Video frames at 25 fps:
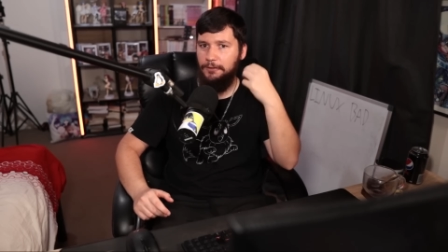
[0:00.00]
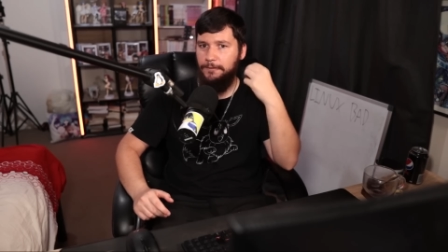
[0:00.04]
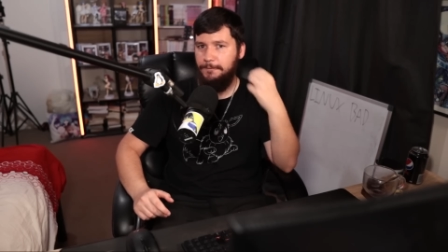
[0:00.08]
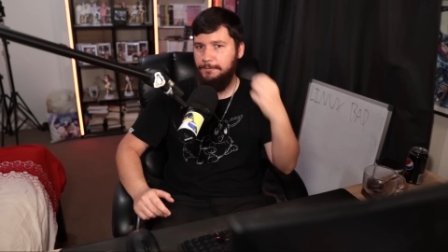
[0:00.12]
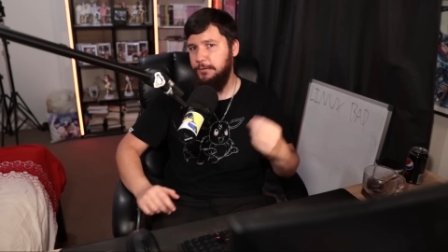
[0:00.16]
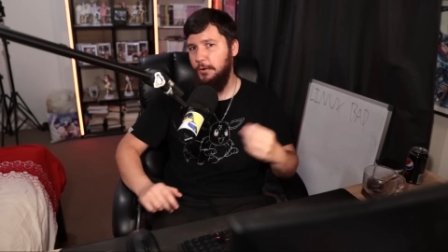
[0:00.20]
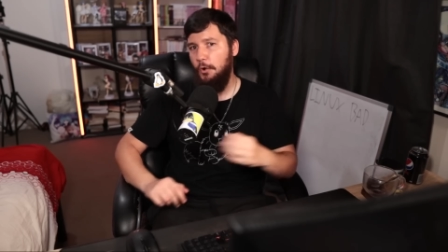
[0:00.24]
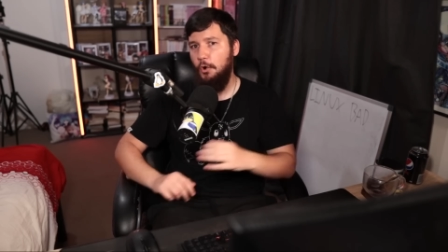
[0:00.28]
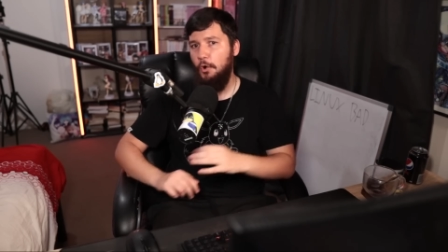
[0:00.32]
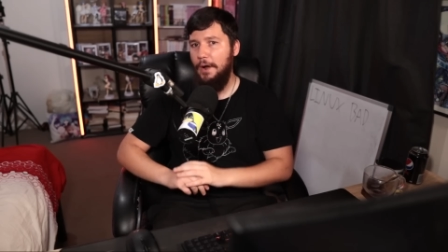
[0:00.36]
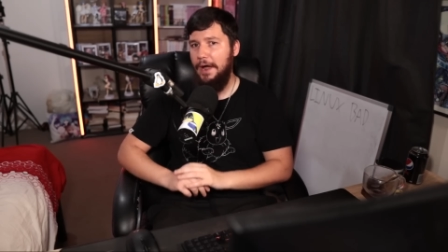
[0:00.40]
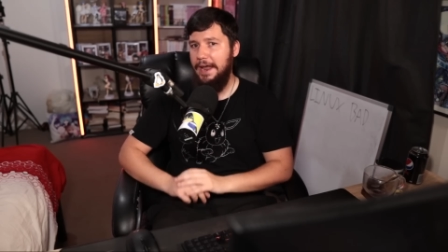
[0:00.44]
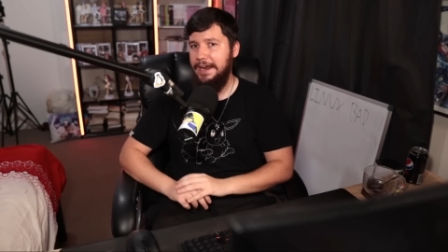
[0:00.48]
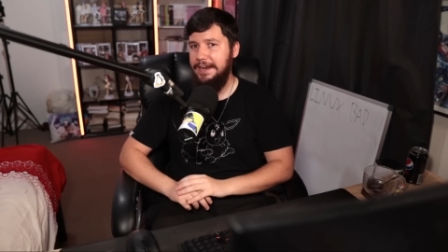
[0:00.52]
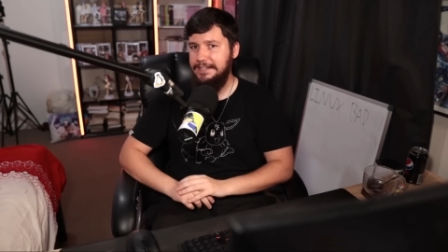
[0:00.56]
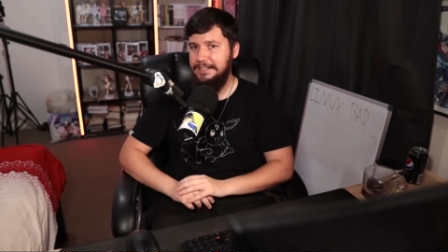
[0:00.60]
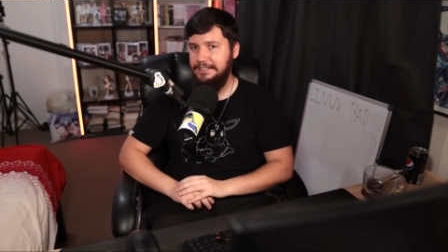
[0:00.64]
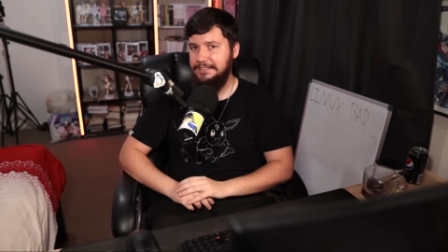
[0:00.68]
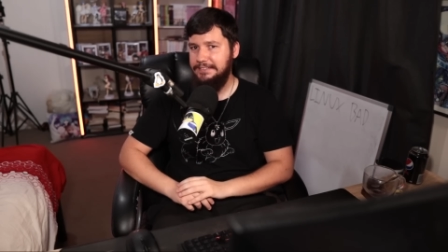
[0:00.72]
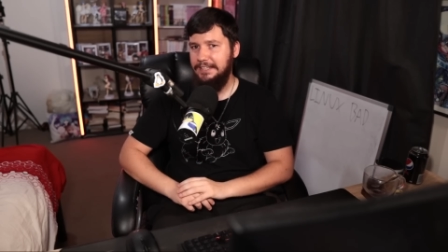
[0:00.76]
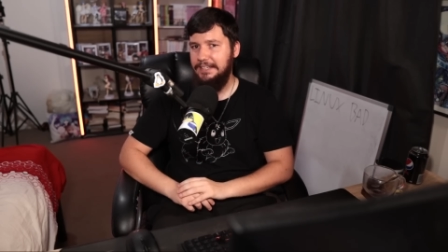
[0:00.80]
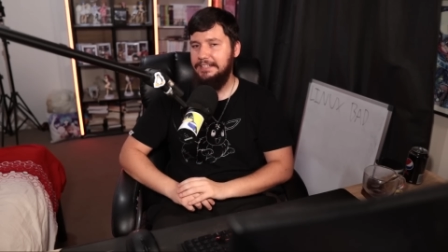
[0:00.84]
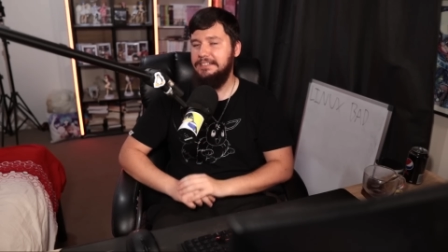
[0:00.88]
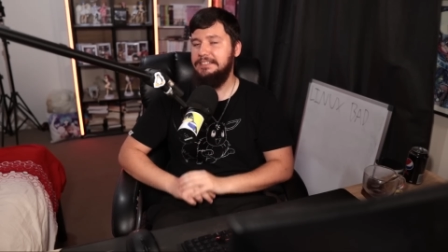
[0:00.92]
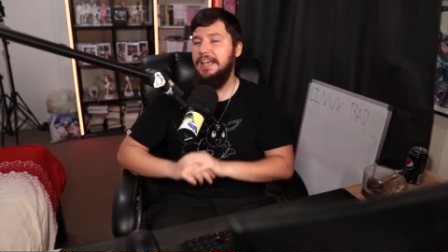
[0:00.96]
four
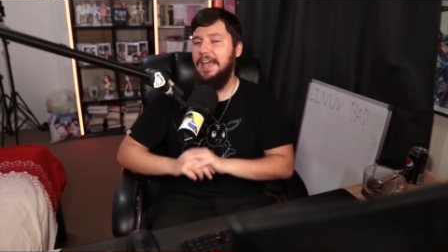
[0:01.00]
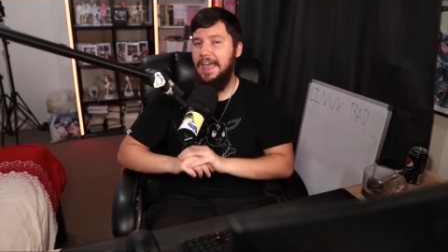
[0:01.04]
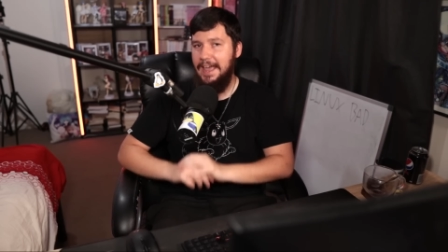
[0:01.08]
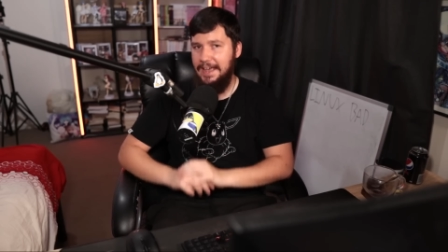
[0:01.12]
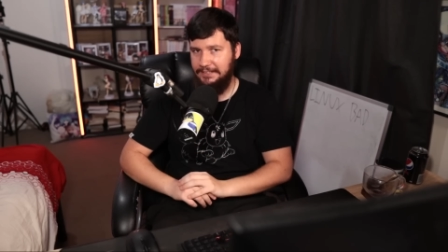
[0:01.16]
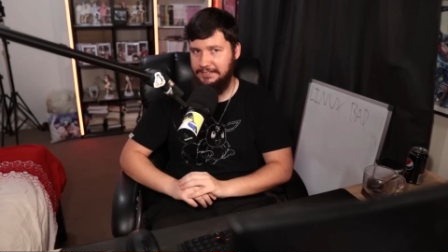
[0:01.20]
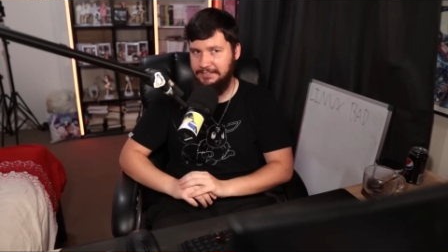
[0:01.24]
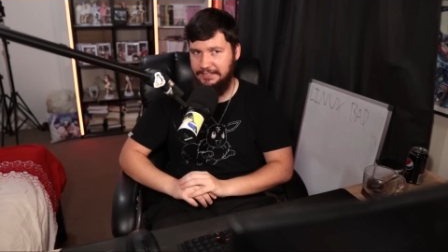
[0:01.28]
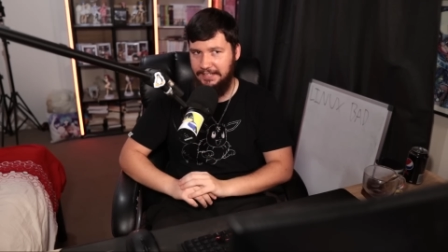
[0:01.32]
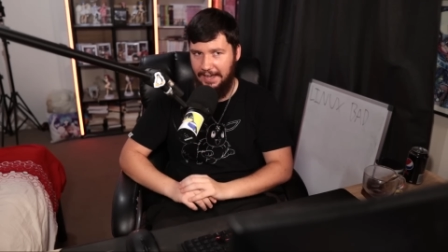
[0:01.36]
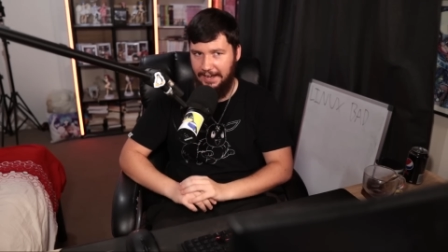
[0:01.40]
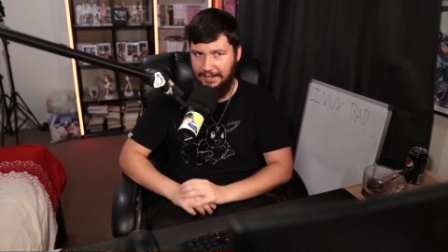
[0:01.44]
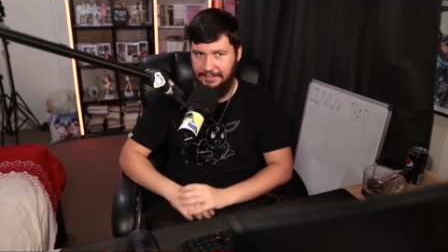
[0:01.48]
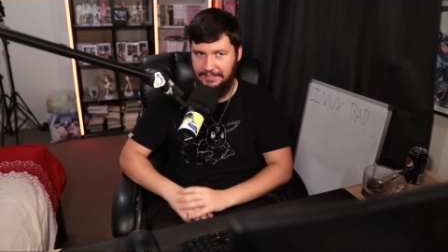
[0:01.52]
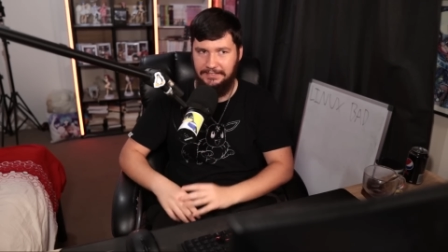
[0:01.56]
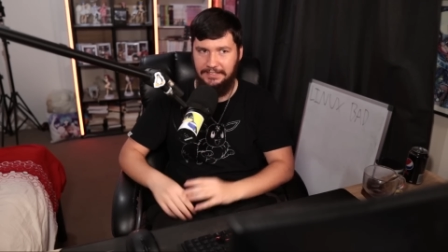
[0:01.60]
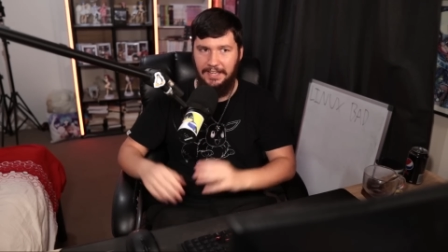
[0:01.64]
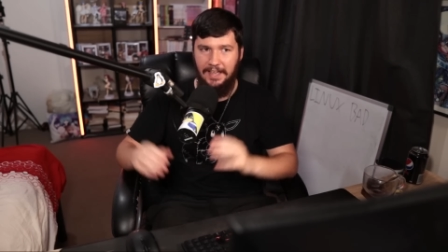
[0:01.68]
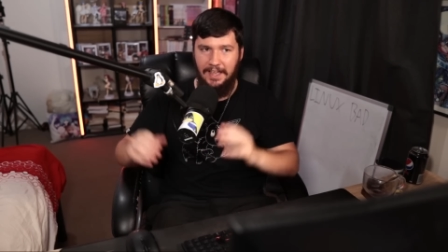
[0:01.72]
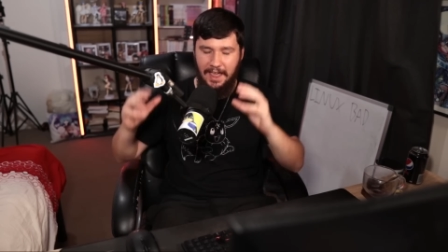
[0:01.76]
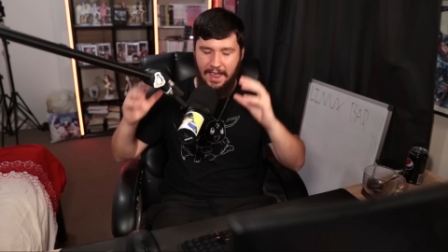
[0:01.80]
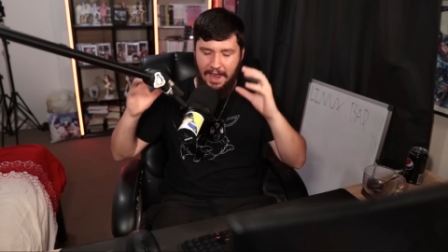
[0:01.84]
eighty-six S X.